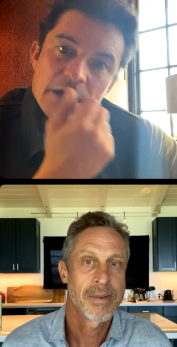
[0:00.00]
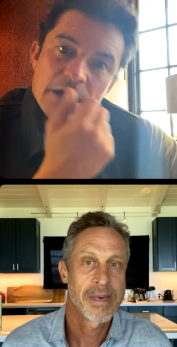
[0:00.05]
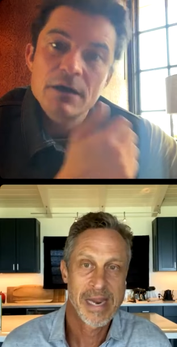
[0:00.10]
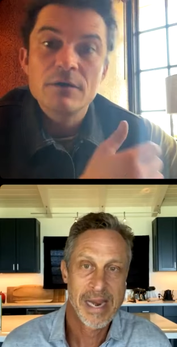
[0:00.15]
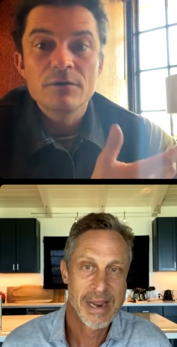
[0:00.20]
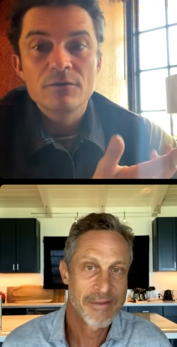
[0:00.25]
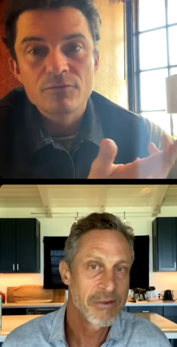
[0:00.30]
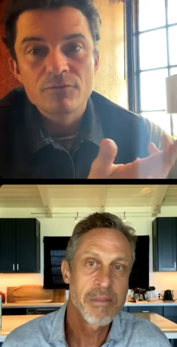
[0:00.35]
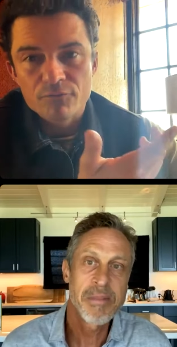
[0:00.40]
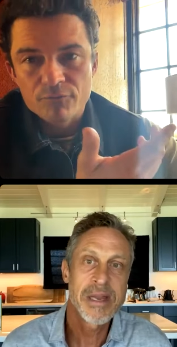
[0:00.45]

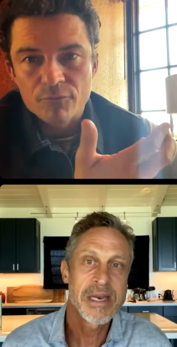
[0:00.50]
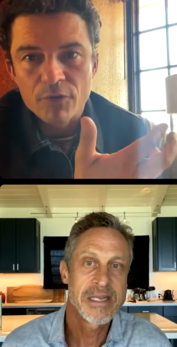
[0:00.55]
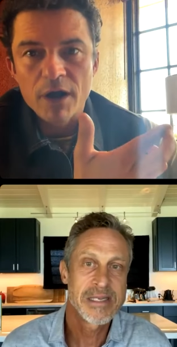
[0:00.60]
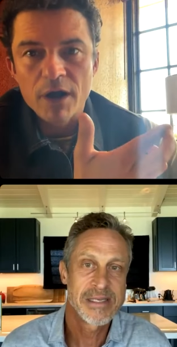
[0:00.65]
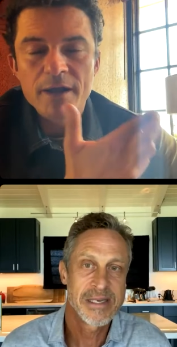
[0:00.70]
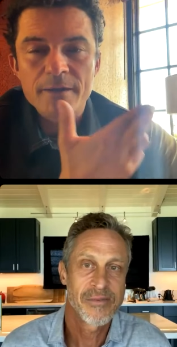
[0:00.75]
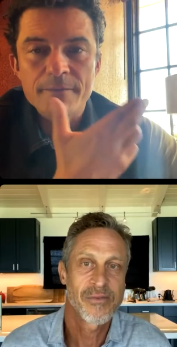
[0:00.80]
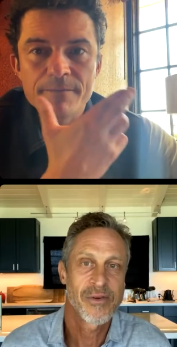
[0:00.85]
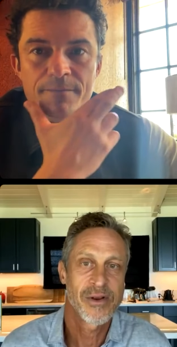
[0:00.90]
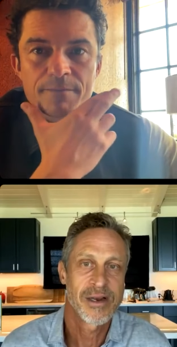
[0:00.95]
Speaker 1: But
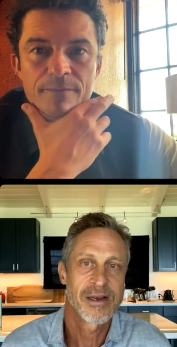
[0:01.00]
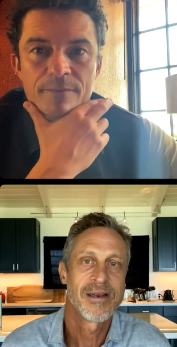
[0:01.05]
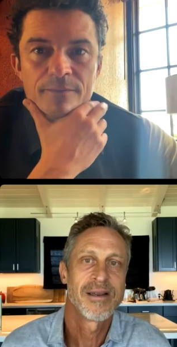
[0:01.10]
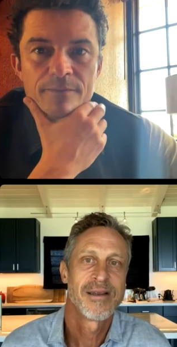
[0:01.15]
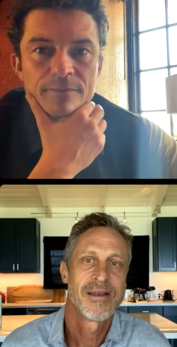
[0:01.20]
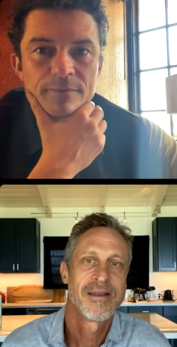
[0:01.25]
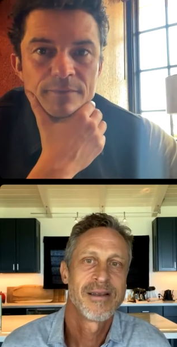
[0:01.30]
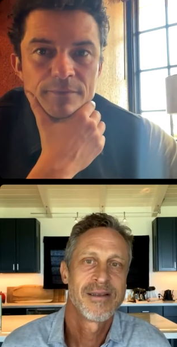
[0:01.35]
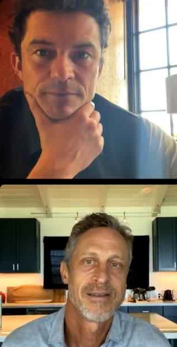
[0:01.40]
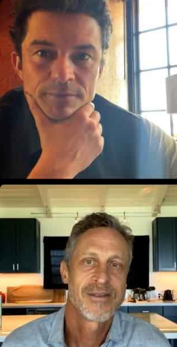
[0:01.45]
everybody's right. different,
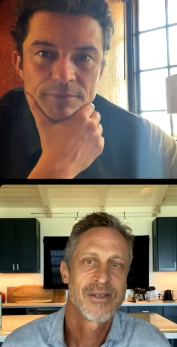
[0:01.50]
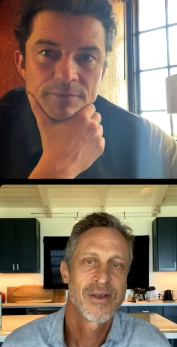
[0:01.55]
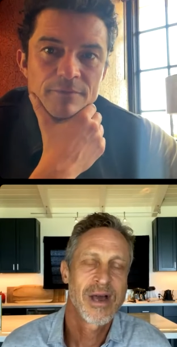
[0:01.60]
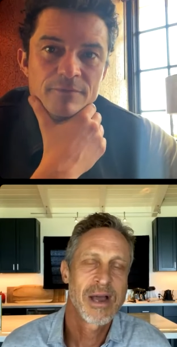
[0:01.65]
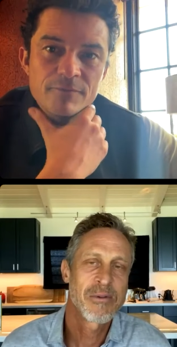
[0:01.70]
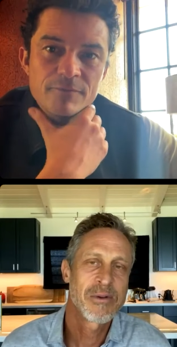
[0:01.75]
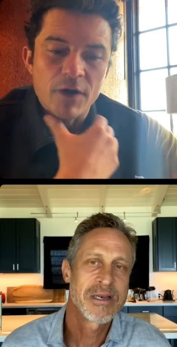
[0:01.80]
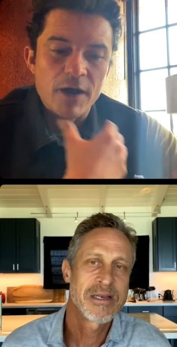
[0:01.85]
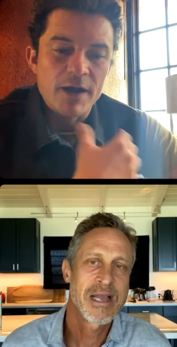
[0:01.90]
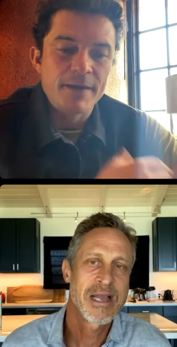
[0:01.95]

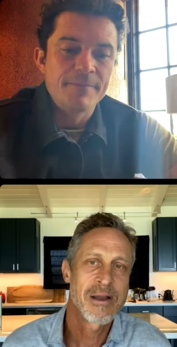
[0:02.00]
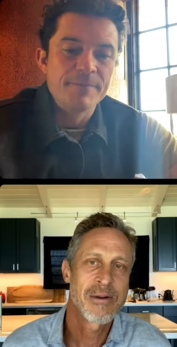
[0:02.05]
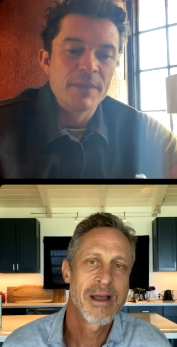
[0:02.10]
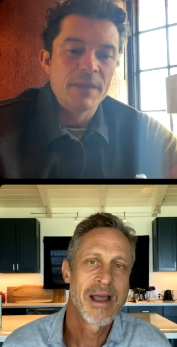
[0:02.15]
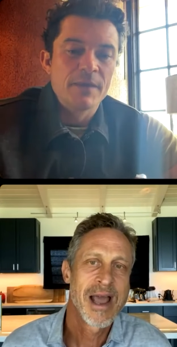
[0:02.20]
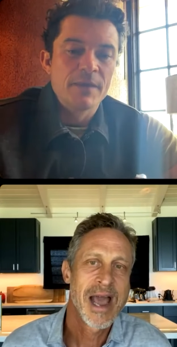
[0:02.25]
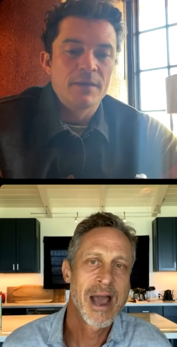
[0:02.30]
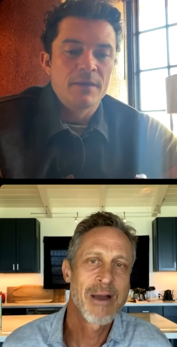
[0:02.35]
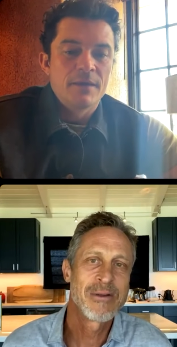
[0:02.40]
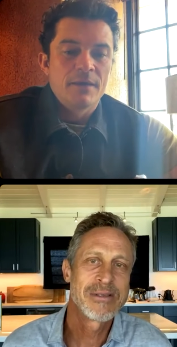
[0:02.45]
so right. I wouldn't.
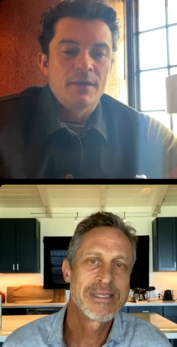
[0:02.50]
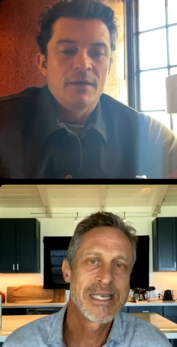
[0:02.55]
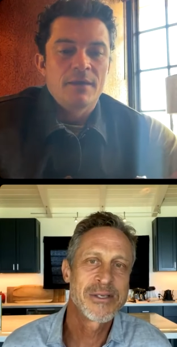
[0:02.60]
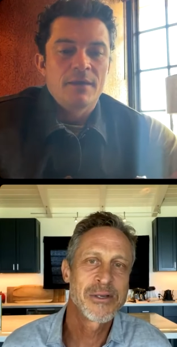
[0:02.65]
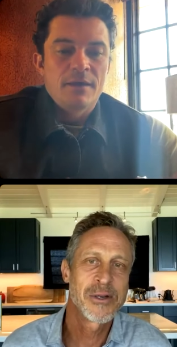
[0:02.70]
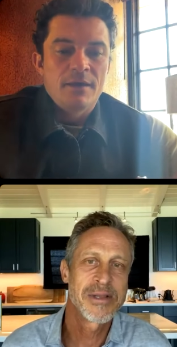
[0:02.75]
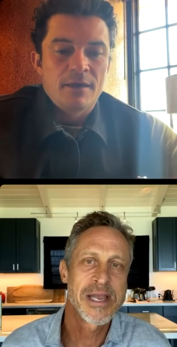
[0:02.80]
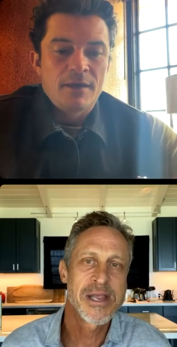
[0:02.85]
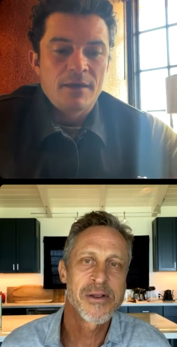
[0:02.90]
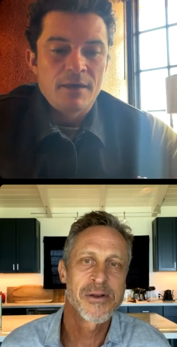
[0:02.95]
I, I would
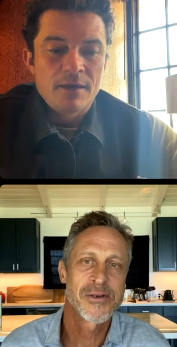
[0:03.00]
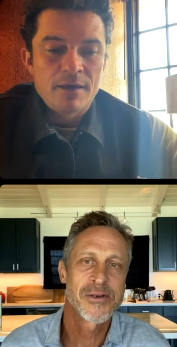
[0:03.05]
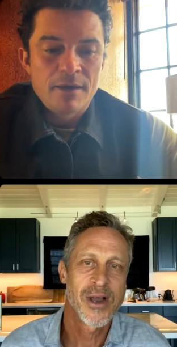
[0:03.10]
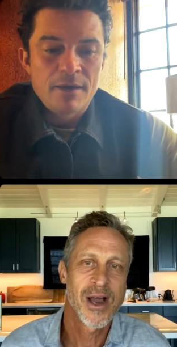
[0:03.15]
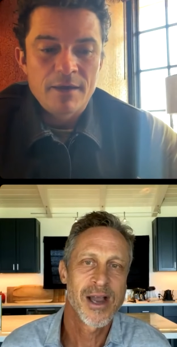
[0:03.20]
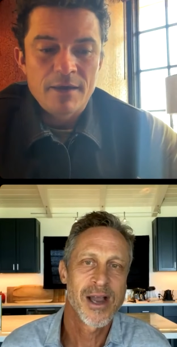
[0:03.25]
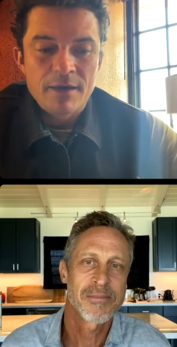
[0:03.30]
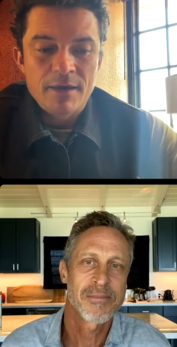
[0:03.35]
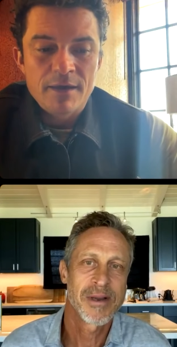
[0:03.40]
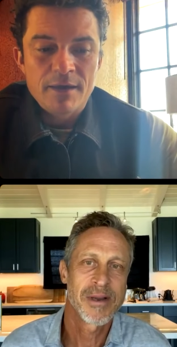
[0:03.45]
say don't let your
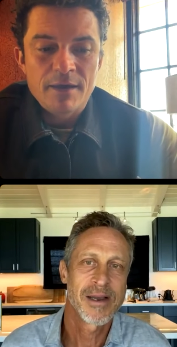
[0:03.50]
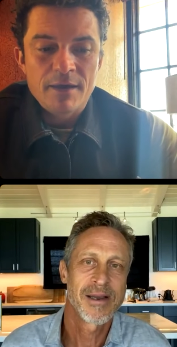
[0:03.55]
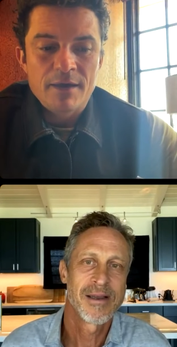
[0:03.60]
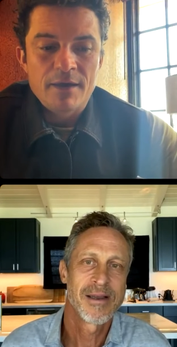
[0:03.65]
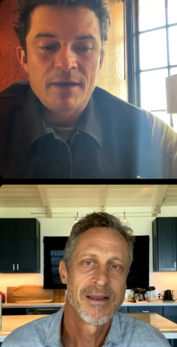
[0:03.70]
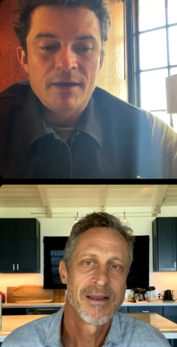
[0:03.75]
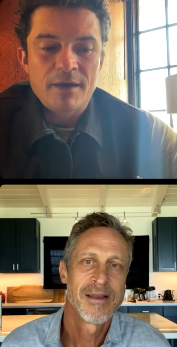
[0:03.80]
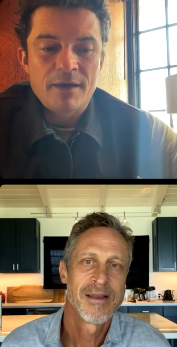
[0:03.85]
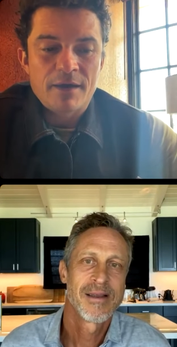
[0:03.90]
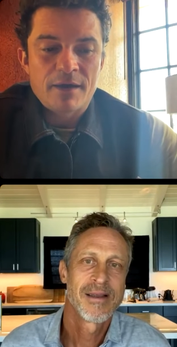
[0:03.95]

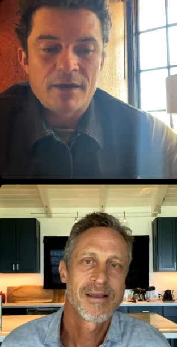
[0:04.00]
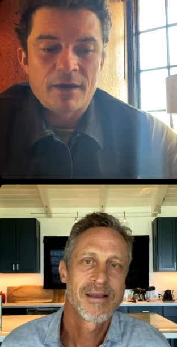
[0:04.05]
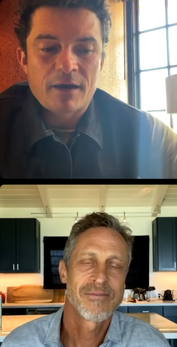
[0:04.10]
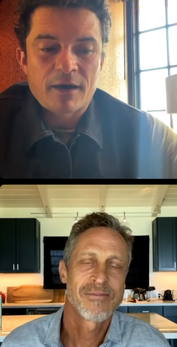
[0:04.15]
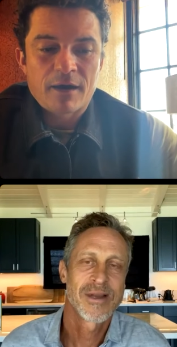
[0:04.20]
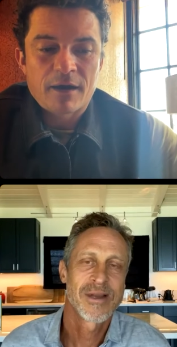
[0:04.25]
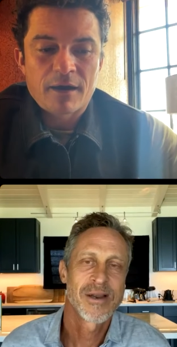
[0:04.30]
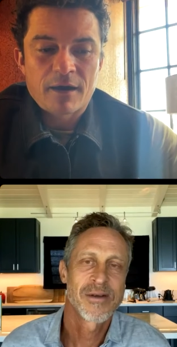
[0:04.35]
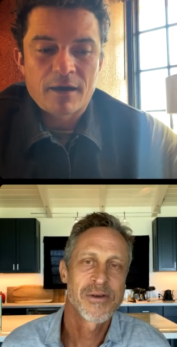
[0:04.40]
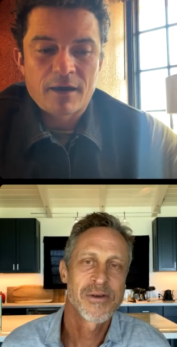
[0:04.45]
dogma
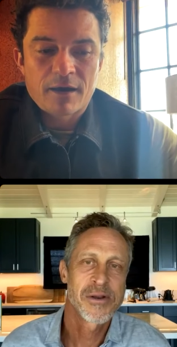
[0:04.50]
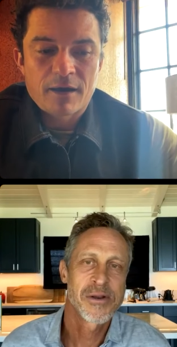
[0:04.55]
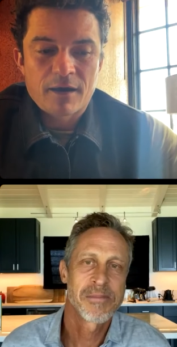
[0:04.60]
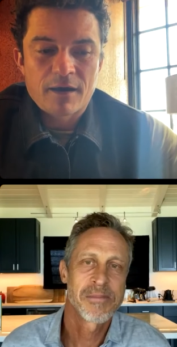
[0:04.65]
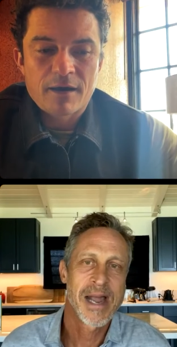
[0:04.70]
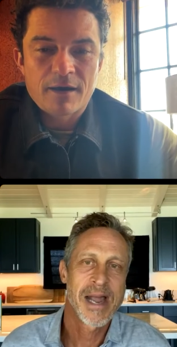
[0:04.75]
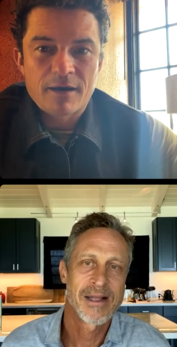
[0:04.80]
run over your